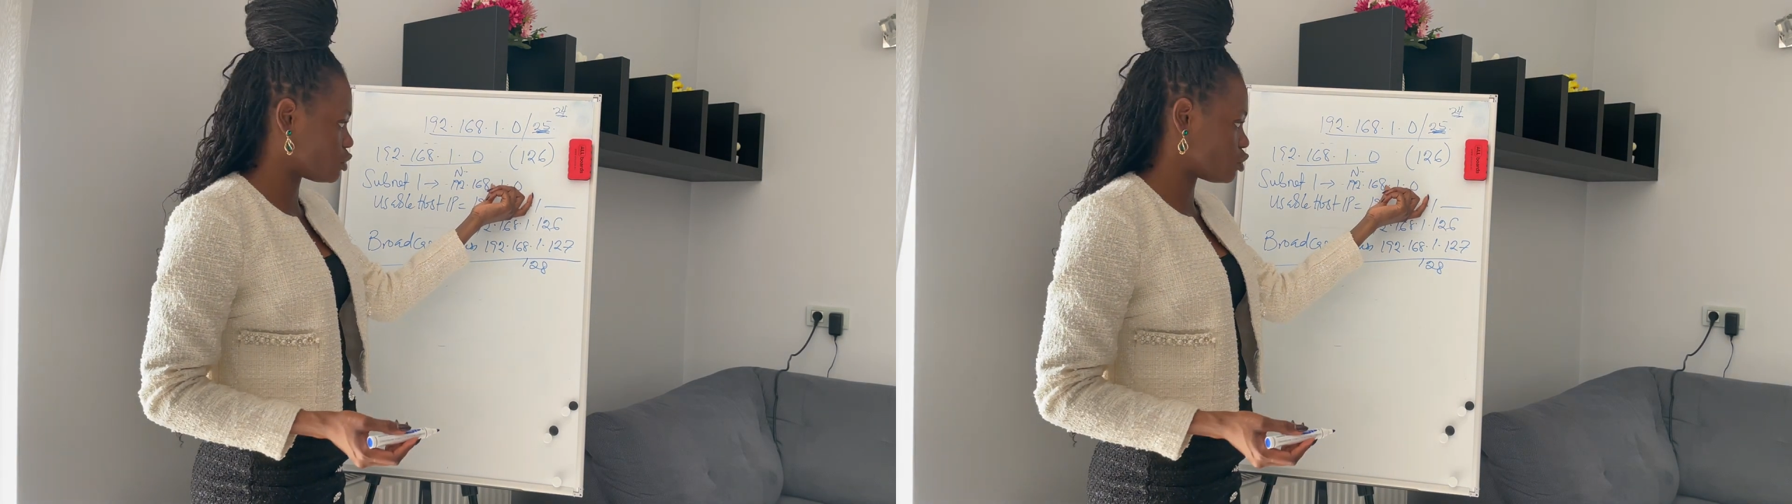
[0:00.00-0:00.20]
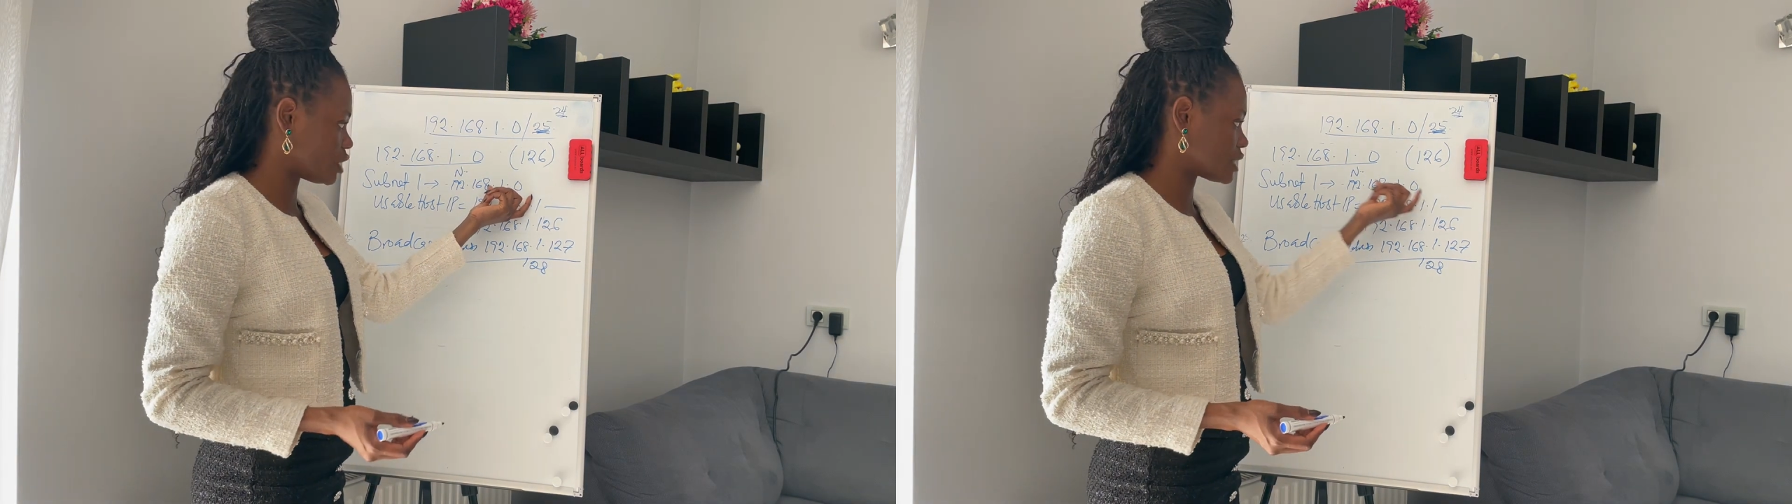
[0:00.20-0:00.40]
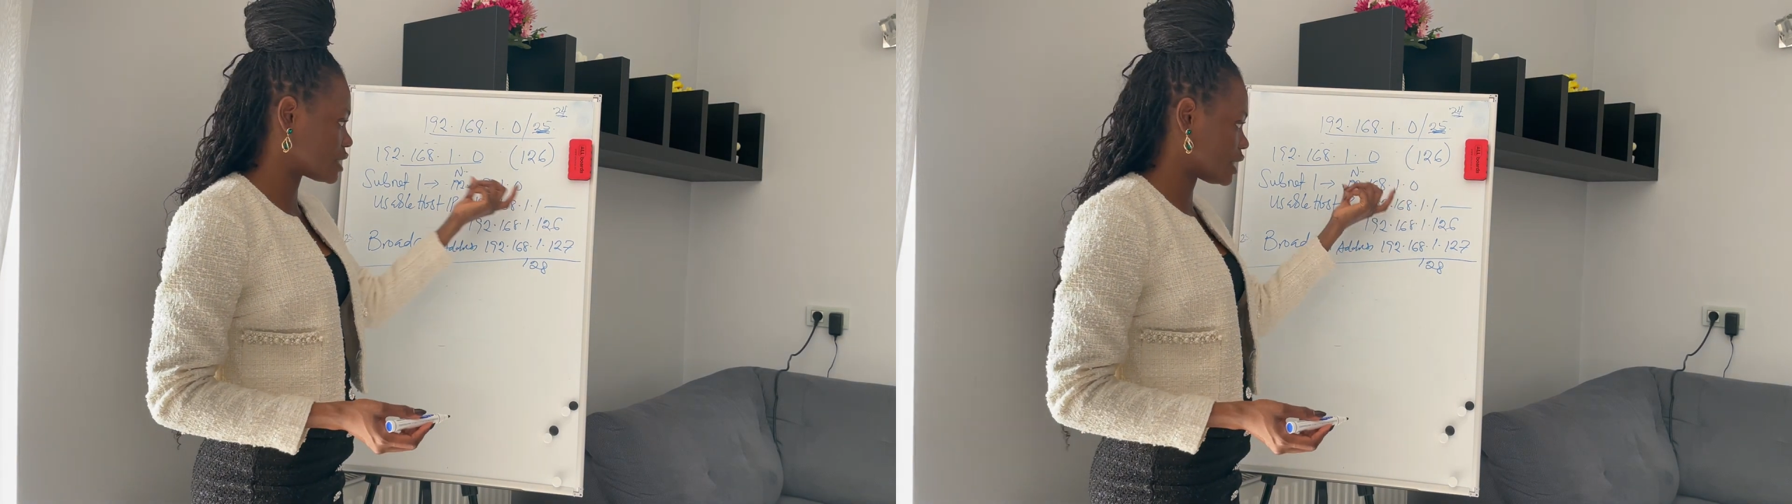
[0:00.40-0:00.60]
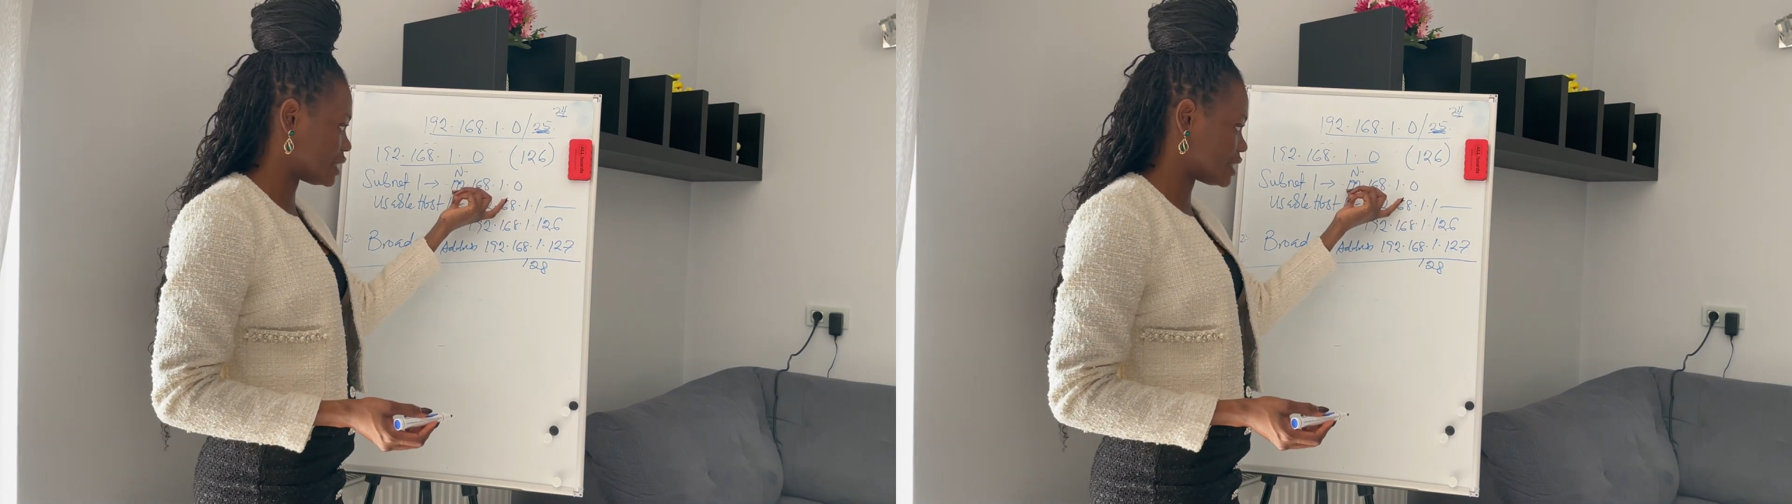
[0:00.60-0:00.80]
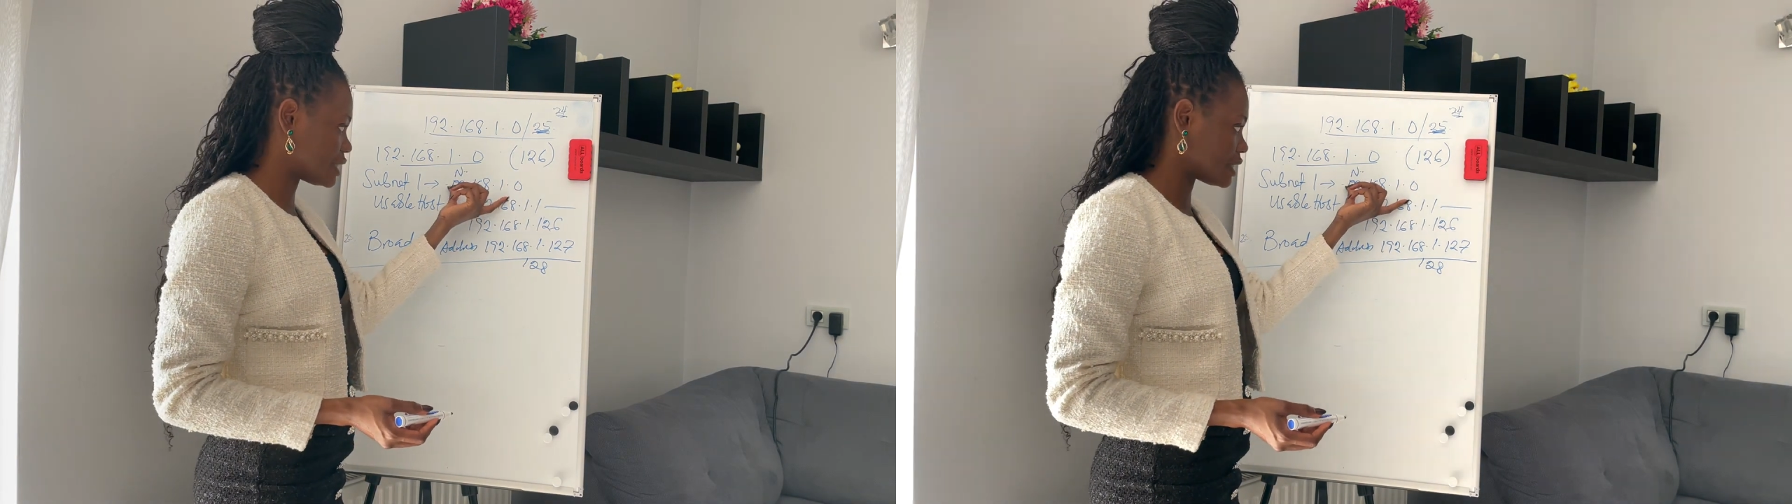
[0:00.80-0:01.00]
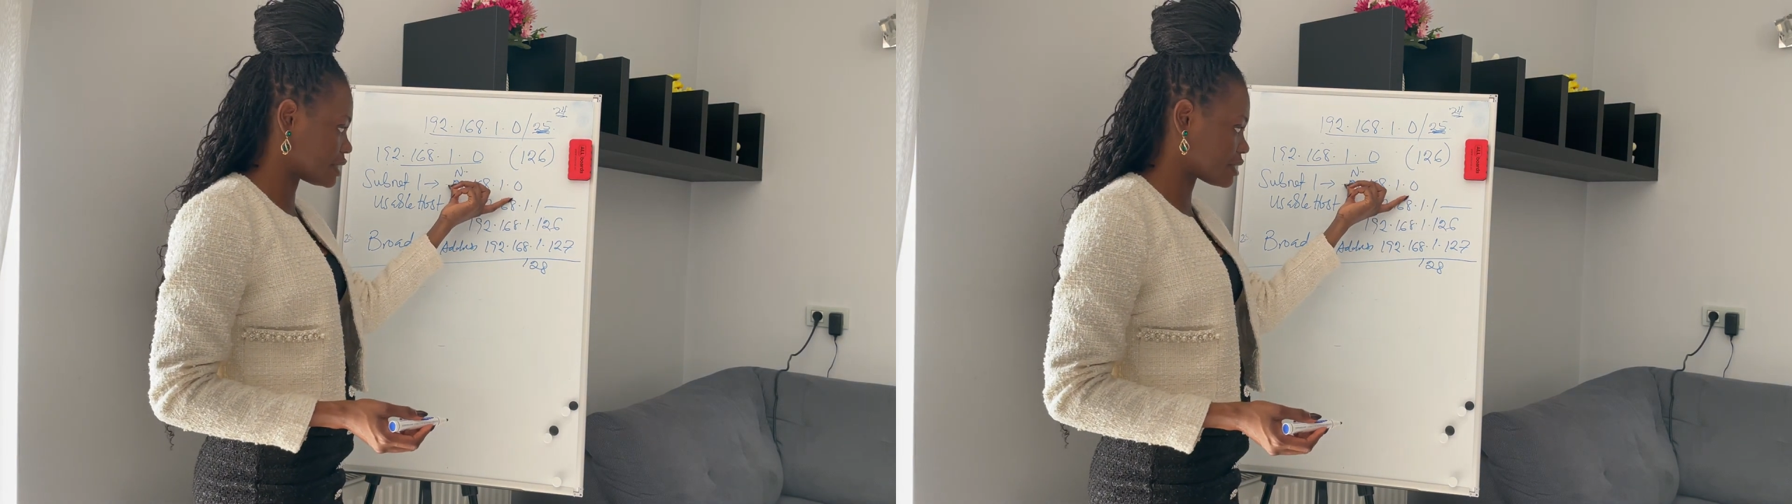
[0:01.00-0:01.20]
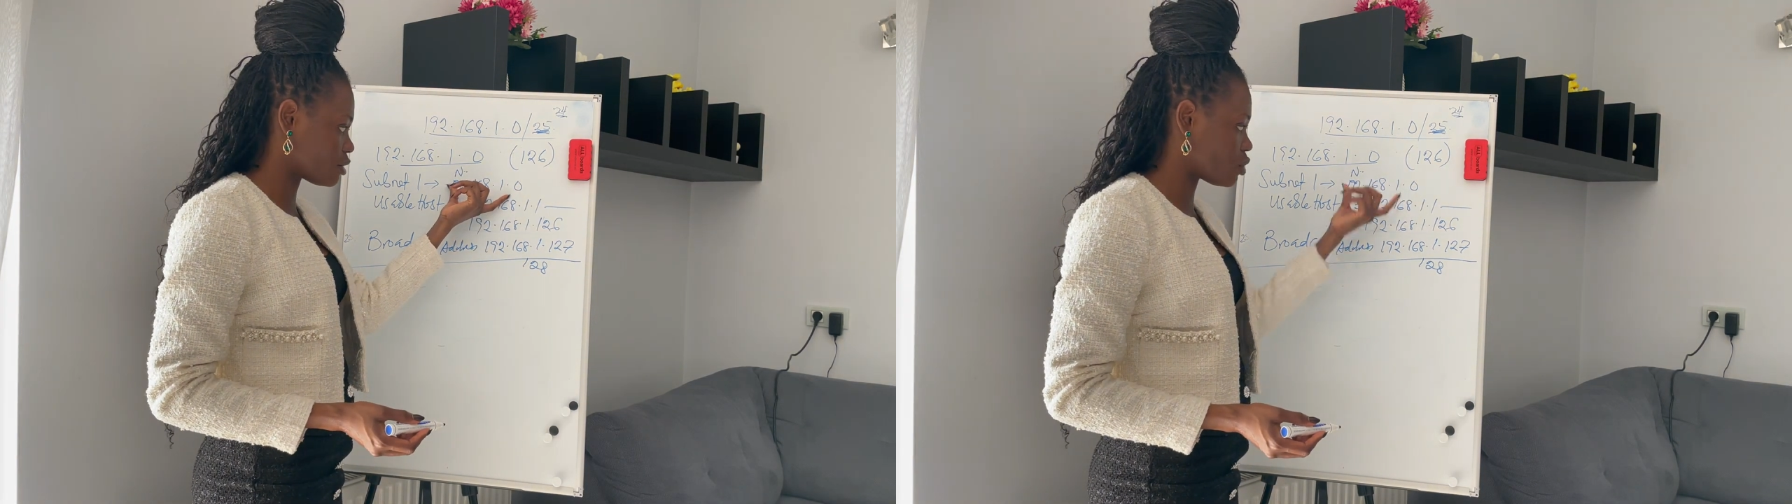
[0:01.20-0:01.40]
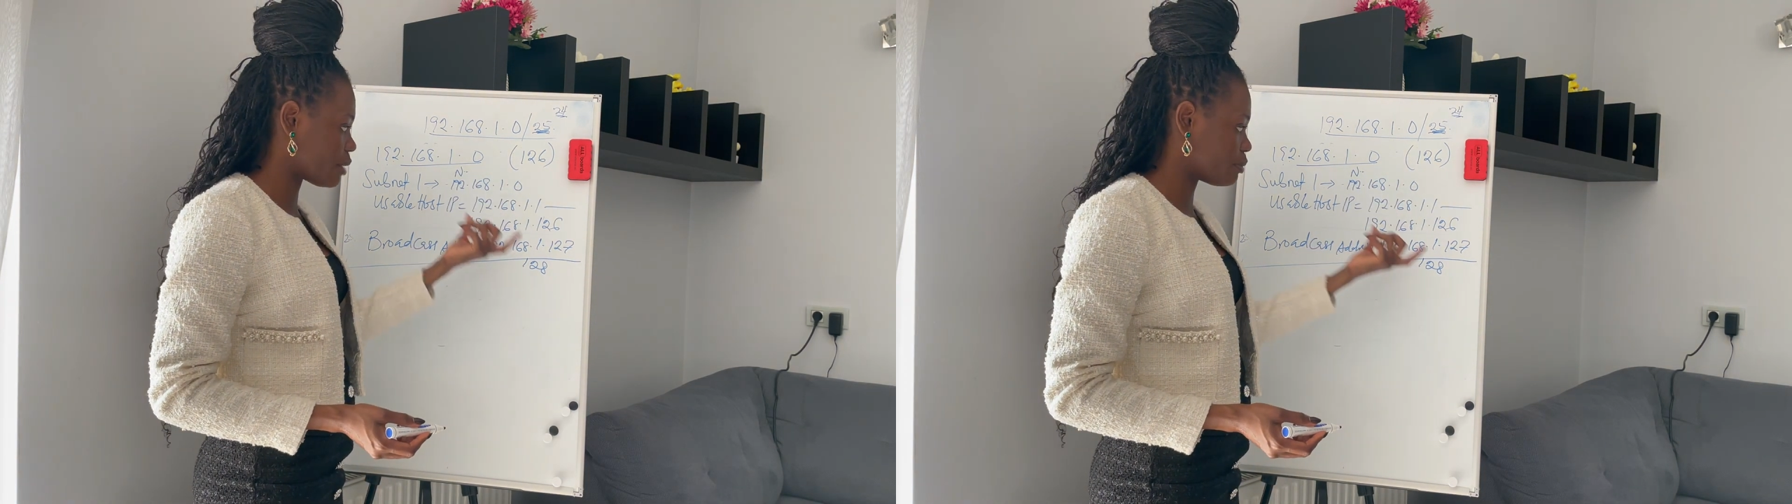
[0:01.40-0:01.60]
You understand that this is a
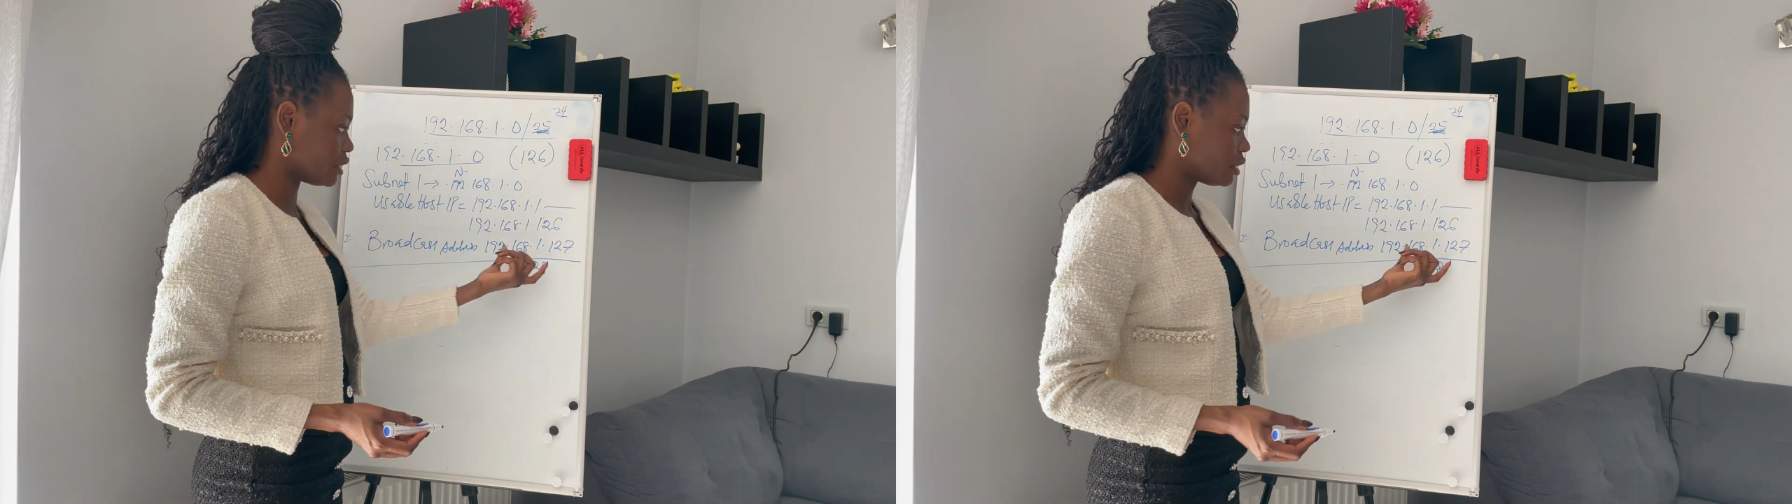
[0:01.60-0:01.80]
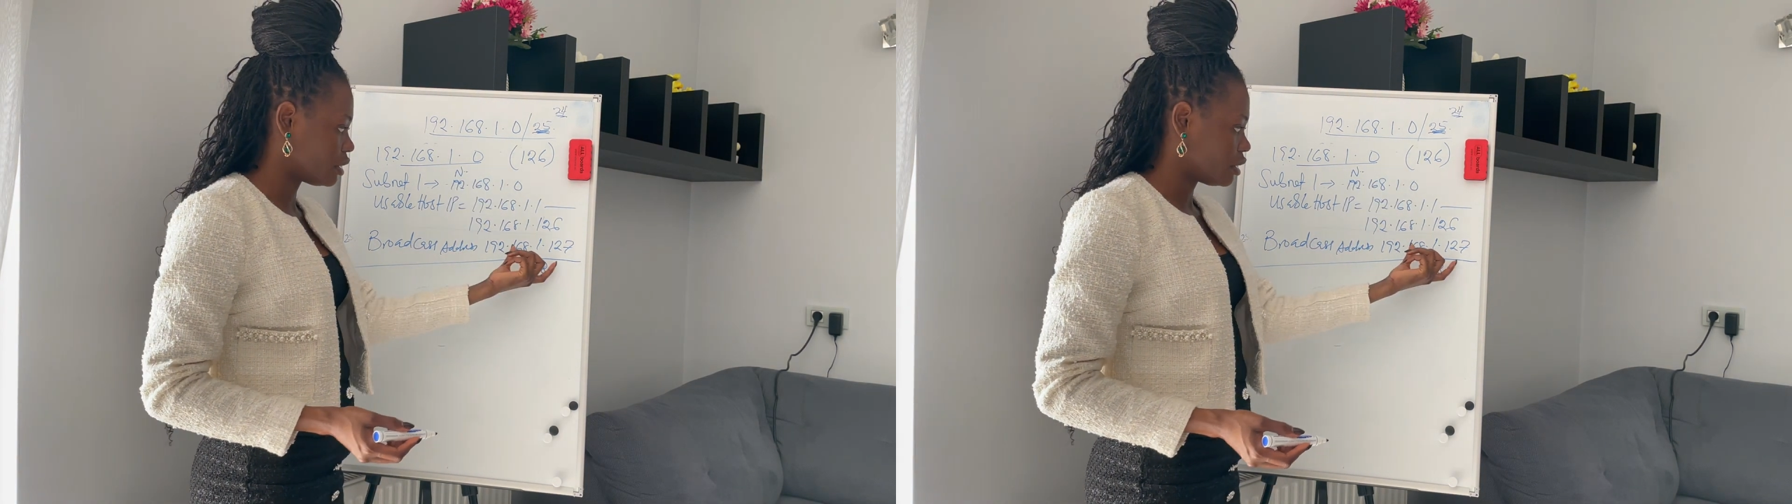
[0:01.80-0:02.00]
single IP,